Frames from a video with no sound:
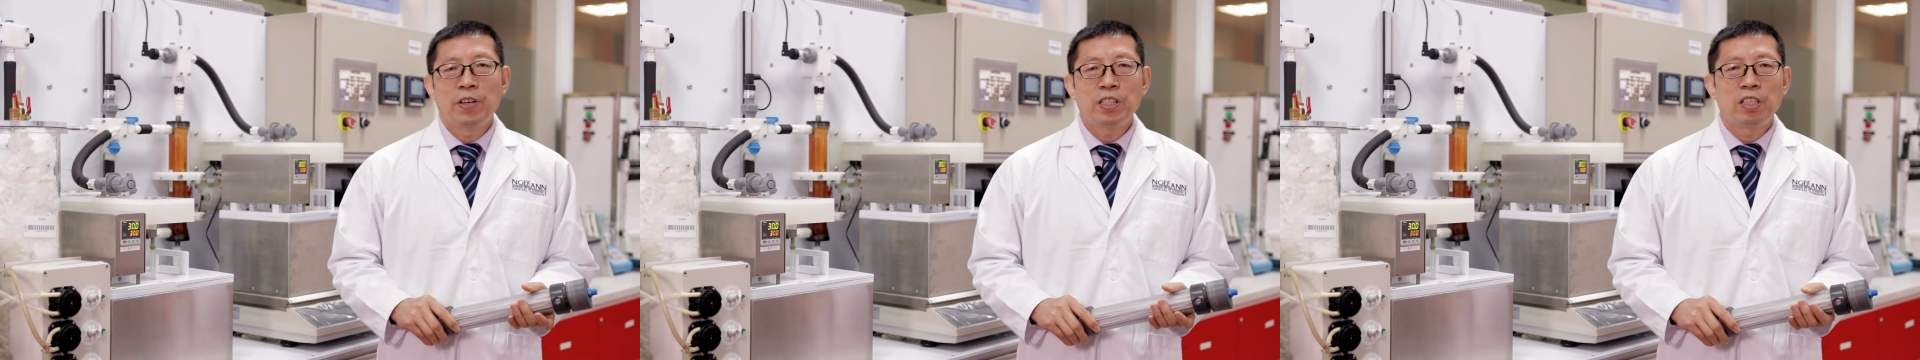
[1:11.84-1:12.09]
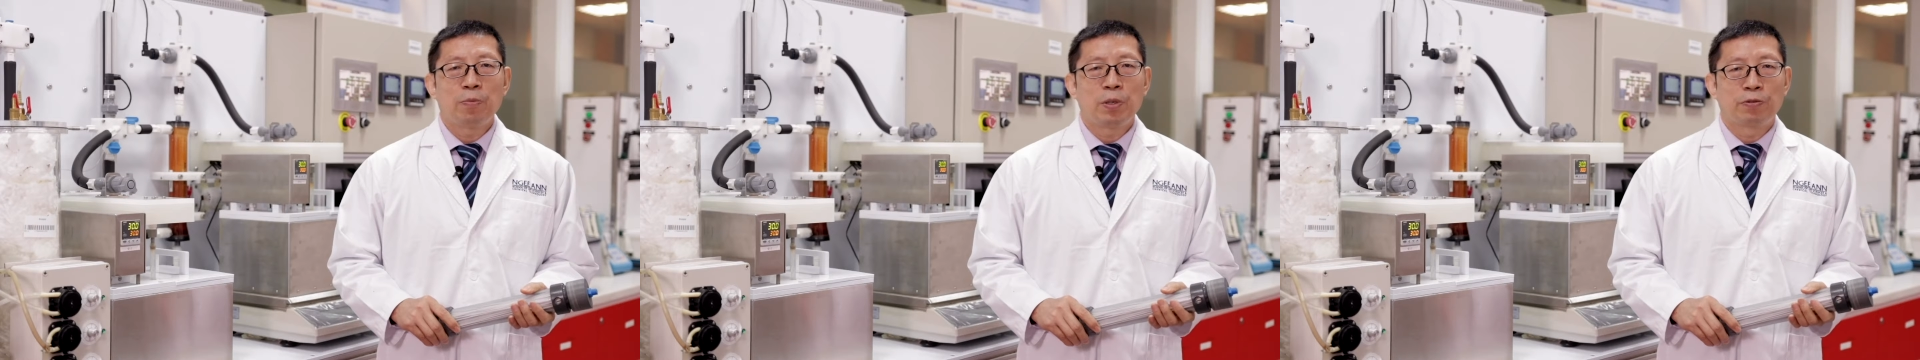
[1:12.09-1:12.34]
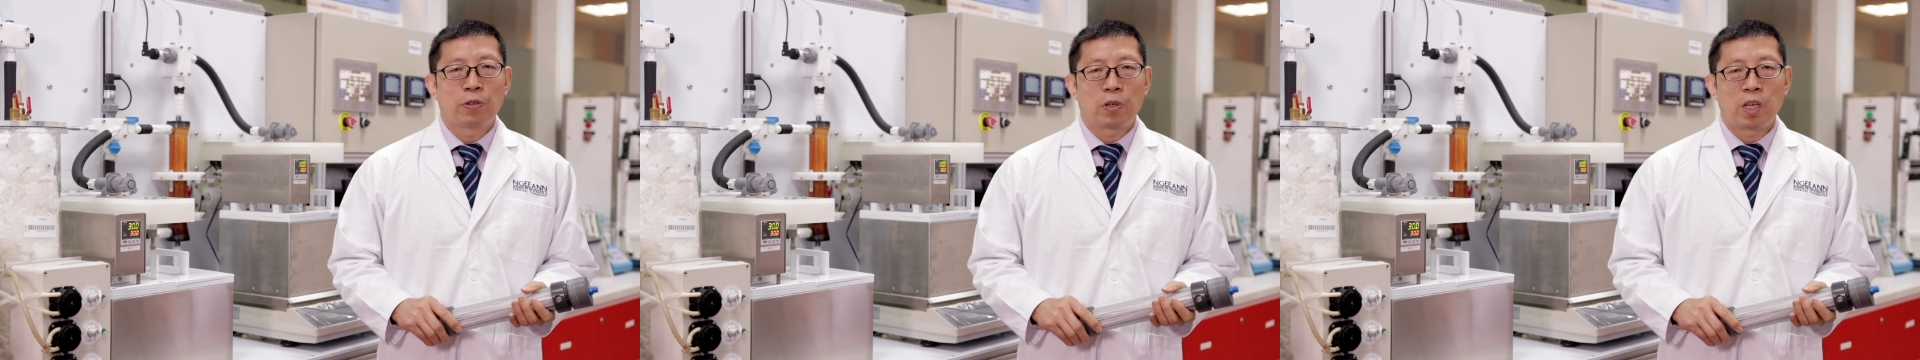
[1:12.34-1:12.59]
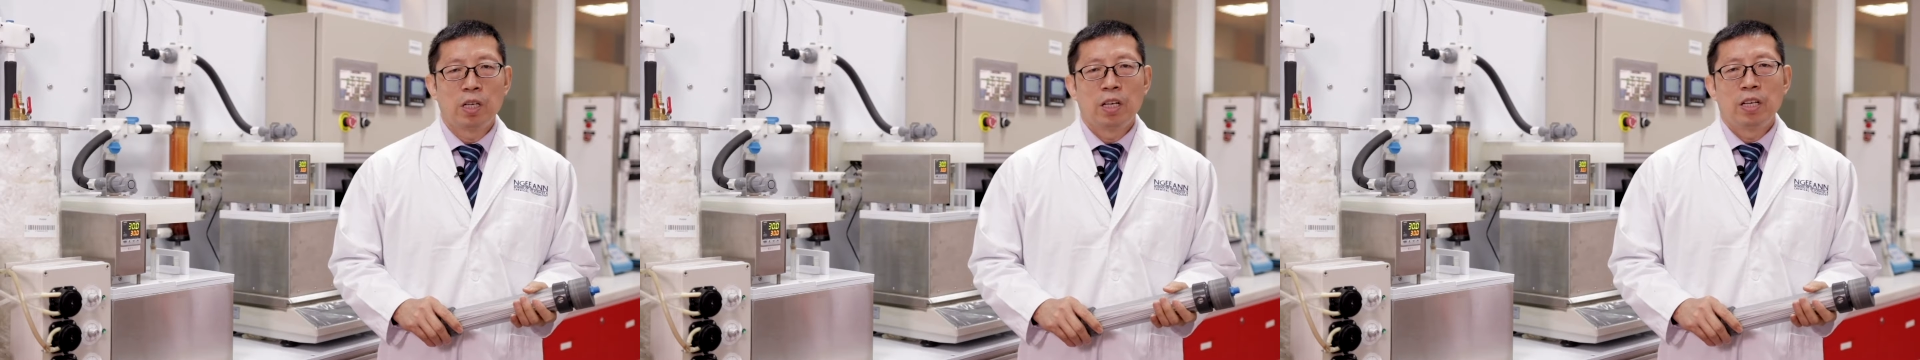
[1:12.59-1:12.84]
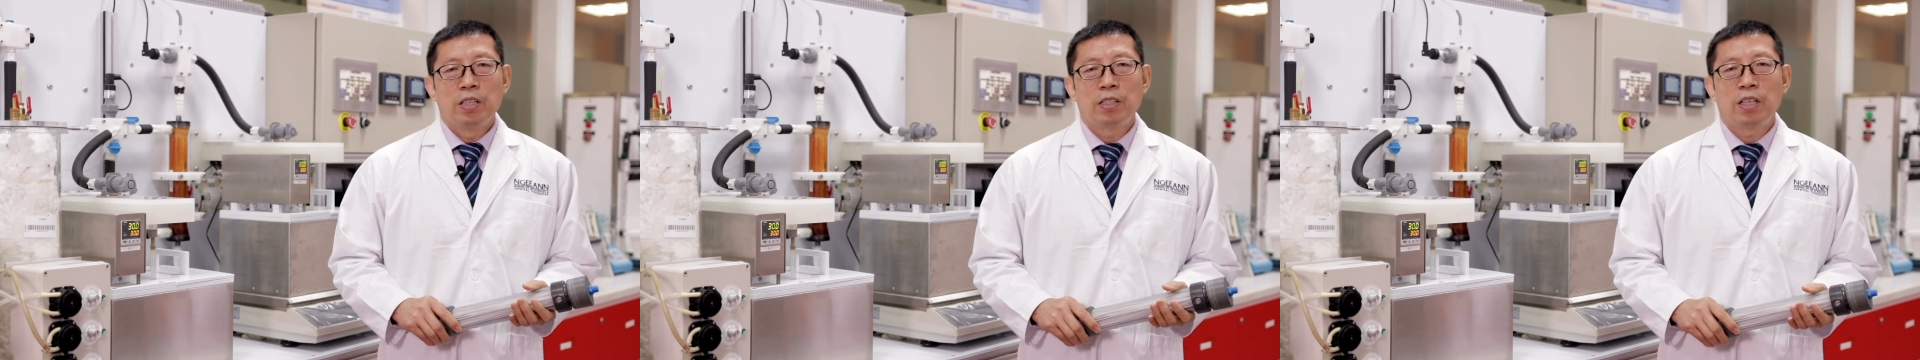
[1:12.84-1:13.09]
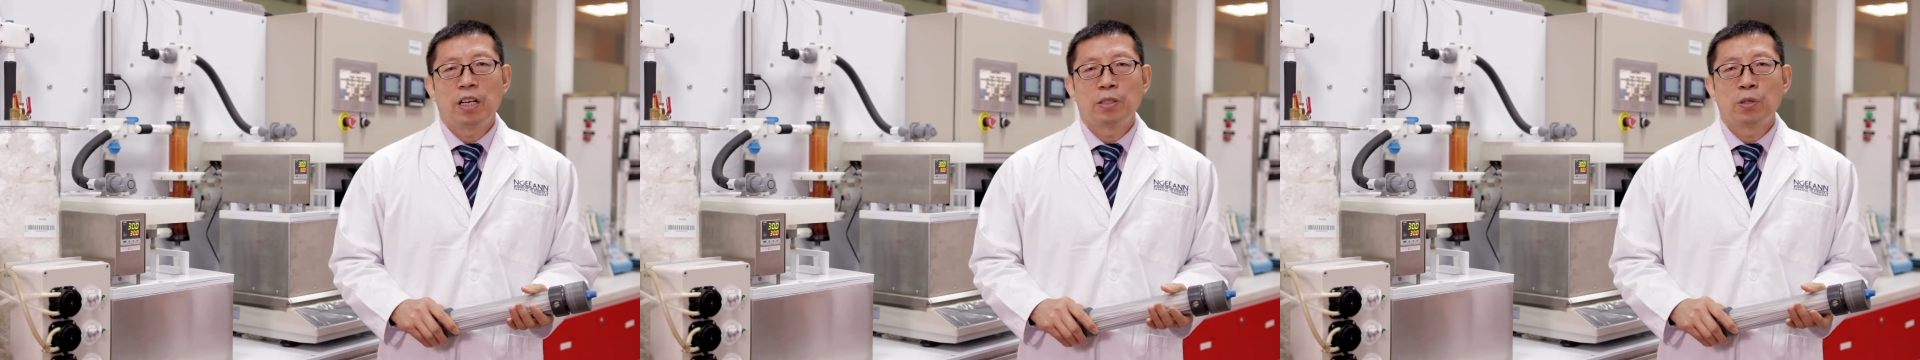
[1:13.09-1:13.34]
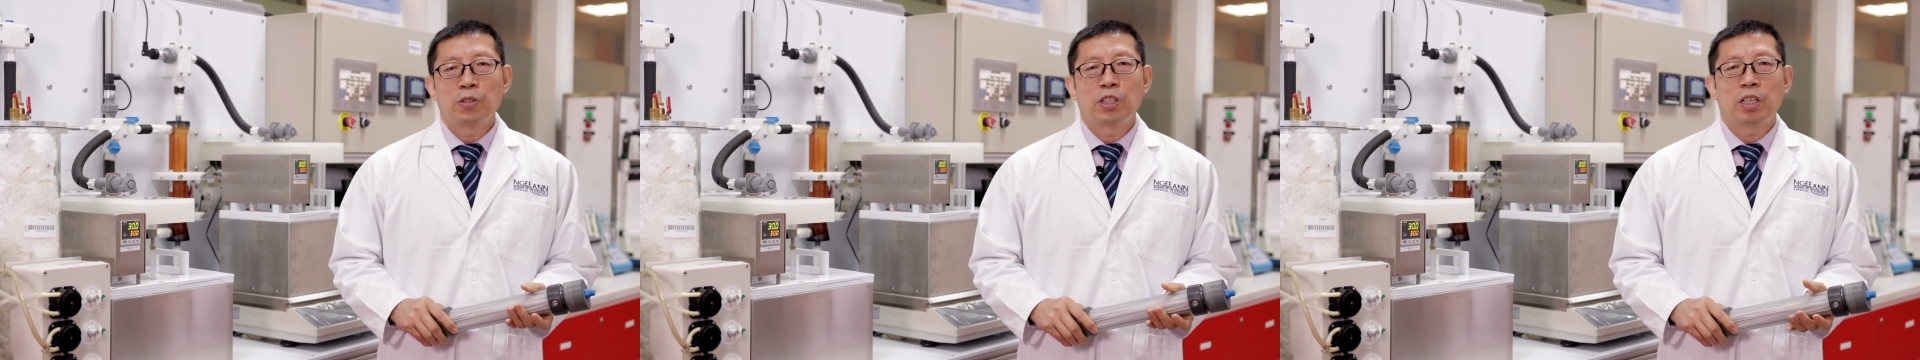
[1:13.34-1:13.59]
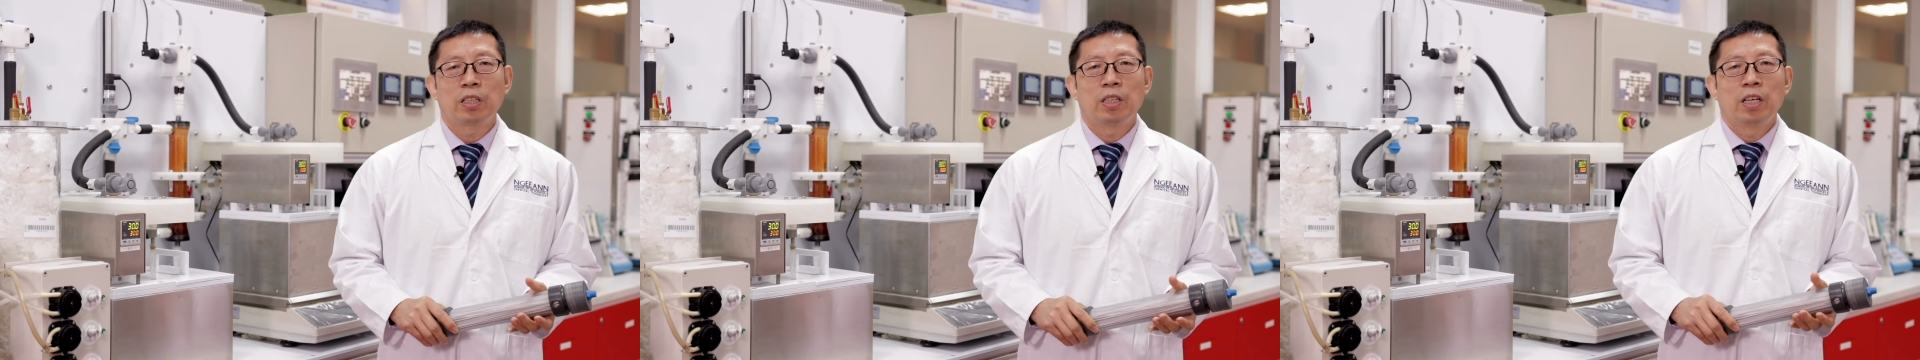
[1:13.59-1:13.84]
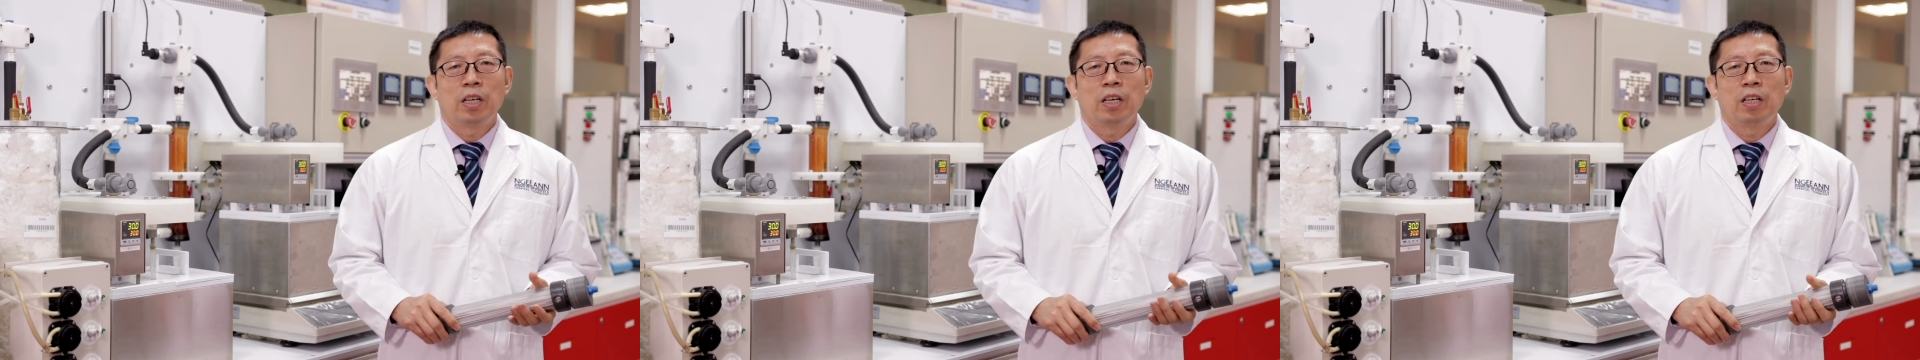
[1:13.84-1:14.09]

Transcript: we visited before, they are using